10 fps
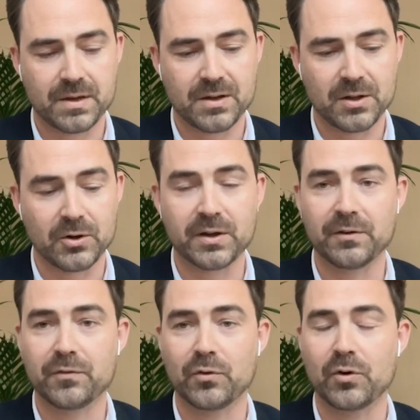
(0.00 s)
looking
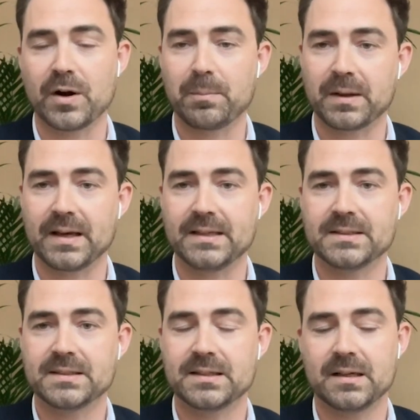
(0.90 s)
for a
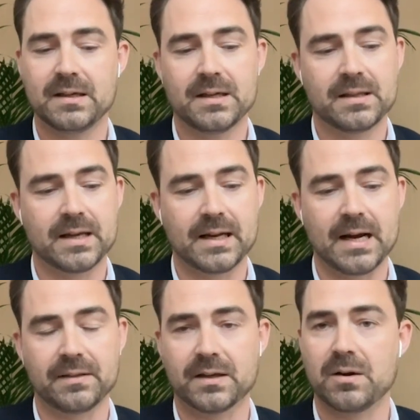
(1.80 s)
place that
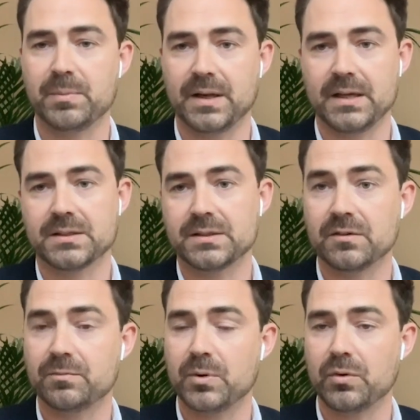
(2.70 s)
had the combination
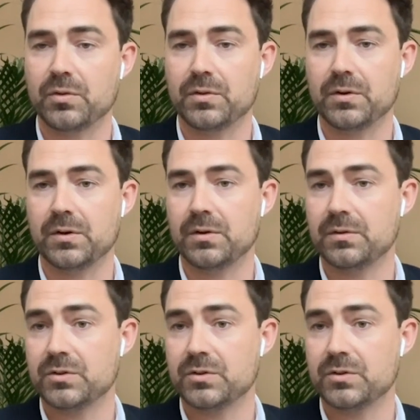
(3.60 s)
of both the